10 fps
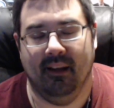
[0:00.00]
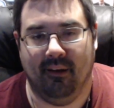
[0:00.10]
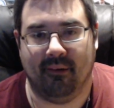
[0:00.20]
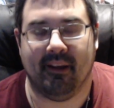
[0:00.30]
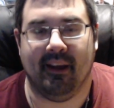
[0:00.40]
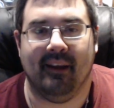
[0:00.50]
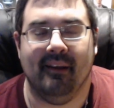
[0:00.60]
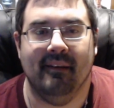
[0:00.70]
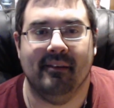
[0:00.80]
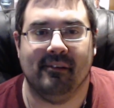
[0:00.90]
Okay,
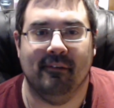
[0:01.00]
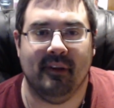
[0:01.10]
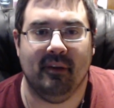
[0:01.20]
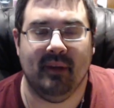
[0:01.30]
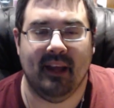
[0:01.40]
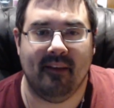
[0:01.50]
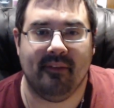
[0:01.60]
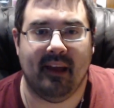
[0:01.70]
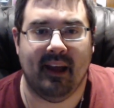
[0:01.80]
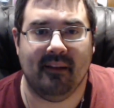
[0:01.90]
so then we have
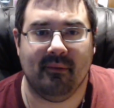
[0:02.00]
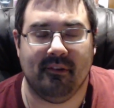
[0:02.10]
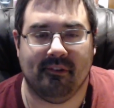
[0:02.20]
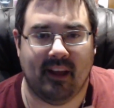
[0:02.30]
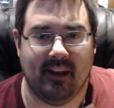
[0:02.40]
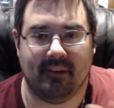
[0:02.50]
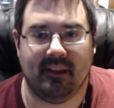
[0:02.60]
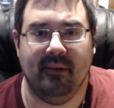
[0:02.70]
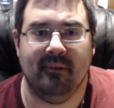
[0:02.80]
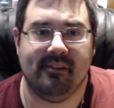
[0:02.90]
that, which is kind of a
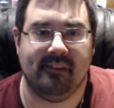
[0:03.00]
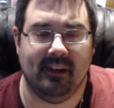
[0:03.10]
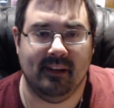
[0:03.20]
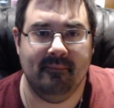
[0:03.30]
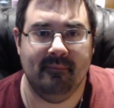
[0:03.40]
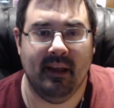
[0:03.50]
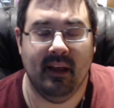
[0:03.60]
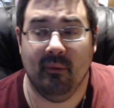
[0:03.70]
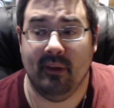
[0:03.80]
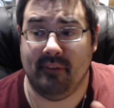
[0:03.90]
cute scene.
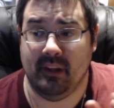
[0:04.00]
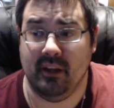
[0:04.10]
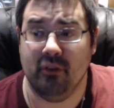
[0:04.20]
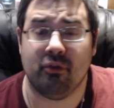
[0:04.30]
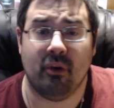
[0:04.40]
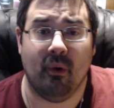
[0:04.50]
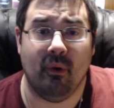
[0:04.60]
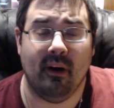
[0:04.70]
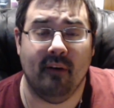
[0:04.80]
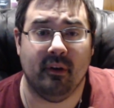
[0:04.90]
We have the
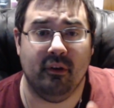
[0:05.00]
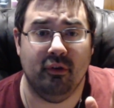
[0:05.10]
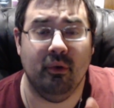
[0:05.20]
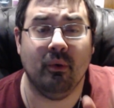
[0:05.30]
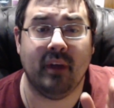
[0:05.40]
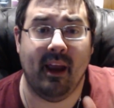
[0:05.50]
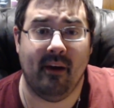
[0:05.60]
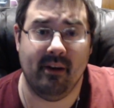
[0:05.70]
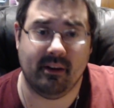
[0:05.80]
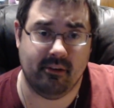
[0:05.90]
intro of a new
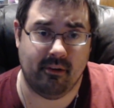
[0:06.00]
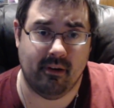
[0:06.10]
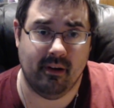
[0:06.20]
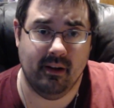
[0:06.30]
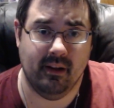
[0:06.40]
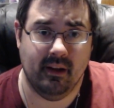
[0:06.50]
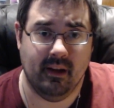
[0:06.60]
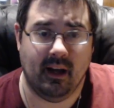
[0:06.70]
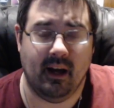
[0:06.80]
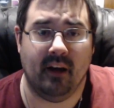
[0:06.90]
character.
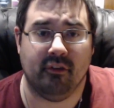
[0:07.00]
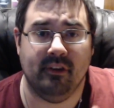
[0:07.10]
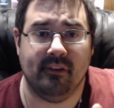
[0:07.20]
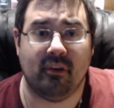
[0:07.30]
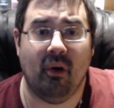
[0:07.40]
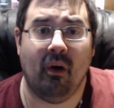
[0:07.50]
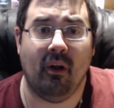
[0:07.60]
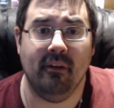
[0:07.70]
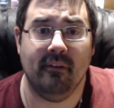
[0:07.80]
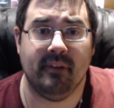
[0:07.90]
She's
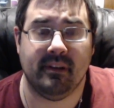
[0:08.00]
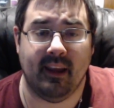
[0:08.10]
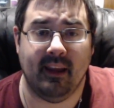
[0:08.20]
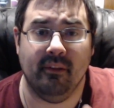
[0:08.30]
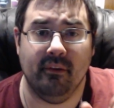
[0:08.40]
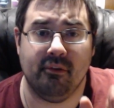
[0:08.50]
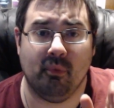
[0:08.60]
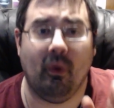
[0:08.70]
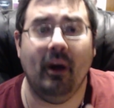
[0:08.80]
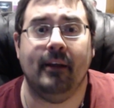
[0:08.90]
called the Tailor's
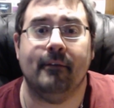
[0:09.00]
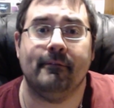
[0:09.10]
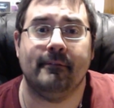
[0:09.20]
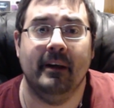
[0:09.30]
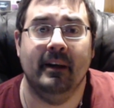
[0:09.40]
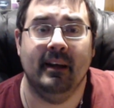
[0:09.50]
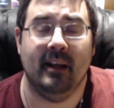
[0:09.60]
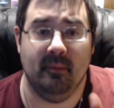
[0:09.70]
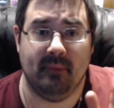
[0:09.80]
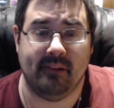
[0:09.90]
Wife.
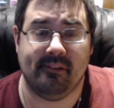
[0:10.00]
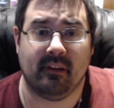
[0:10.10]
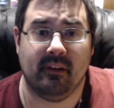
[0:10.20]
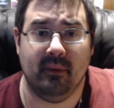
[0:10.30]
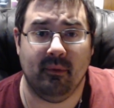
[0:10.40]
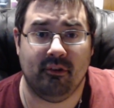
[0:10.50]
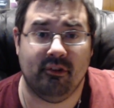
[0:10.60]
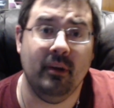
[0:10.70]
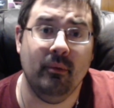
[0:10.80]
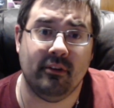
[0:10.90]
And basically what
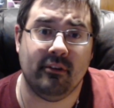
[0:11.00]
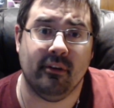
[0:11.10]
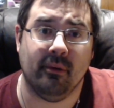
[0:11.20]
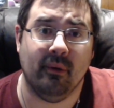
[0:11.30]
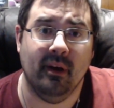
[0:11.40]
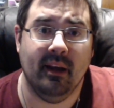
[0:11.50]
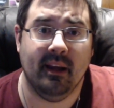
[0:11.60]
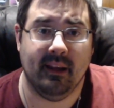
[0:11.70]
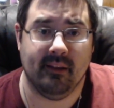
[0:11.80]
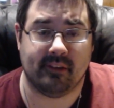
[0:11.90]
she would do
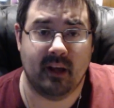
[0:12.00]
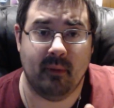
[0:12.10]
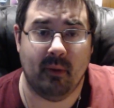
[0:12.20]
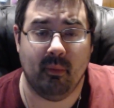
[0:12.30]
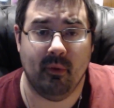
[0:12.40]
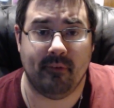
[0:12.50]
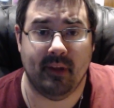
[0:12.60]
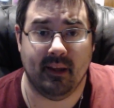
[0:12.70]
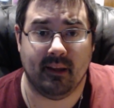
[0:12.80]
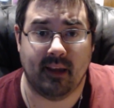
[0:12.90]
is come up with
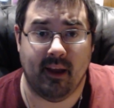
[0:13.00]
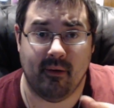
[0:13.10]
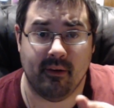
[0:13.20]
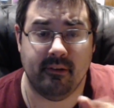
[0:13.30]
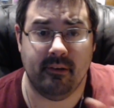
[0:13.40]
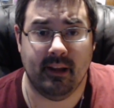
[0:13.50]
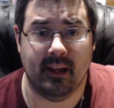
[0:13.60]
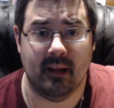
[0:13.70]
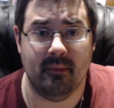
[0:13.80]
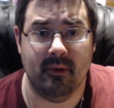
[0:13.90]
a character
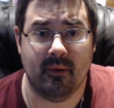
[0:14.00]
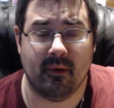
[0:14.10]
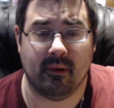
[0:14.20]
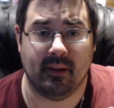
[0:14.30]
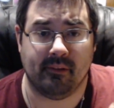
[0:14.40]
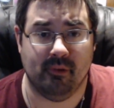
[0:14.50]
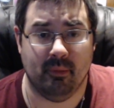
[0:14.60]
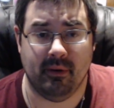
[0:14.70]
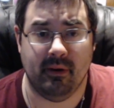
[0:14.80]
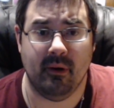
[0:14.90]
name or like
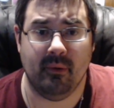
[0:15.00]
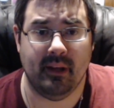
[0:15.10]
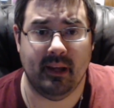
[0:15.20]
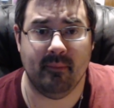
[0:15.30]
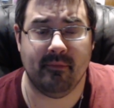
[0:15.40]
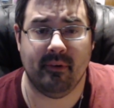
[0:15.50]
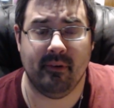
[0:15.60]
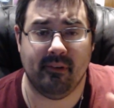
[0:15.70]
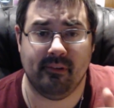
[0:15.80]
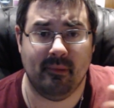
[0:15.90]
superhero name
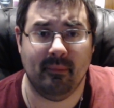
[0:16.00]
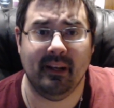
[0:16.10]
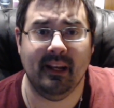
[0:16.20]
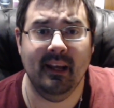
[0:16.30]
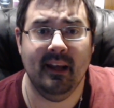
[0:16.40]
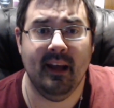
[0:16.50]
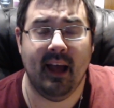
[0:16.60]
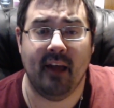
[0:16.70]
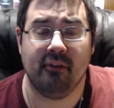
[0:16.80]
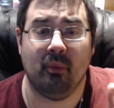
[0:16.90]
for somebody,
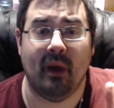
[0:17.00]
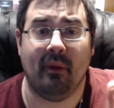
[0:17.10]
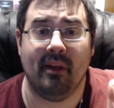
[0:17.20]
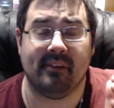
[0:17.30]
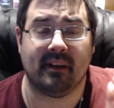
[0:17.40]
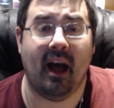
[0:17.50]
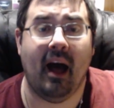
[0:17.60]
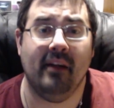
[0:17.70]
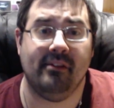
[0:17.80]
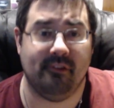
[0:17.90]
as well as a
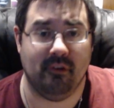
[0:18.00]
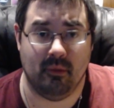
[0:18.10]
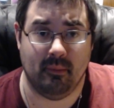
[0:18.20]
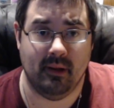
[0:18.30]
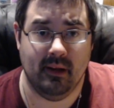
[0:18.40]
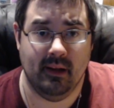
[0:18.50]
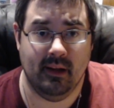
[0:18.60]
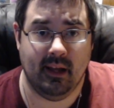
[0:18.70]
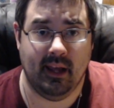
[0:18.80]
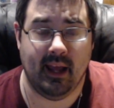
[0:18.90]
costume.
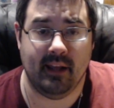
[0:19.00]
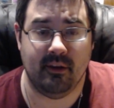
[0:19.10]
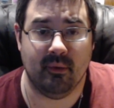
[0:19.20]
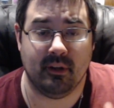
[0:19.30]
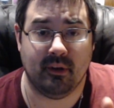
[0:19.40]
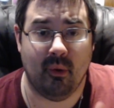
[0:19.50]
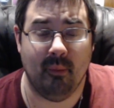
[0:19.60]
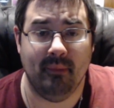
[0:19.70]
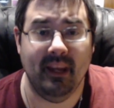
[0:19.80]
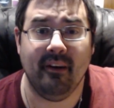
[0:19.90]
And you would go
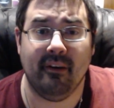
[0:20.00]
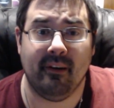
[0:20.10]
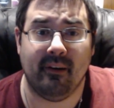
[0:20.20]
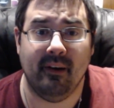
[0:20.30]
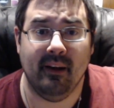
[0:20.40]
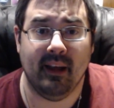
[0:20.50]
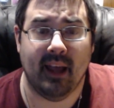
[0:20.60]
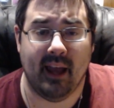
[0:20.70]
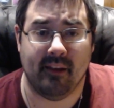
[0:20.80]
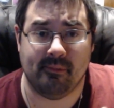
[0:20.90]
meet her
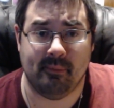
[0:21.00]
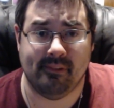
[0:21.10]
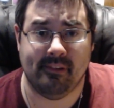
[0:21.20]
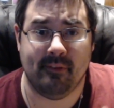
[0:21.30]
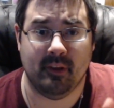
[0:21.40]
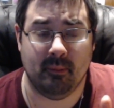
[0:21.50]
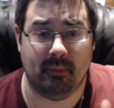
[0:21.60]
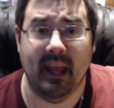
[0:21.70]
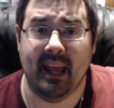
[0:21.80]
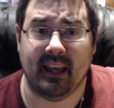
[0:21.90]
at a specific
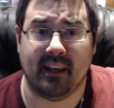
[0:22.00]
bank.